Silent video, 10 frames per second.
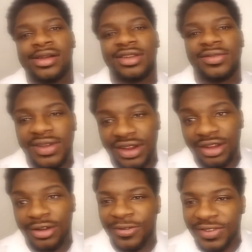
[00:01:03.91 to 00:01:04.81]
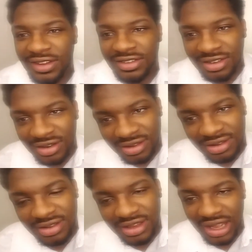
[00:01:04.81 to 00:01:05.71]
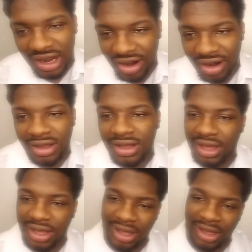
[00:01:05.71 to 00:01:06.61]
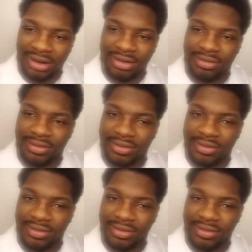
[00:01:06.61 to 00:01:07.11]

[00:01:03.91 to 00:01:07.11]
The video features De'Ara and Ken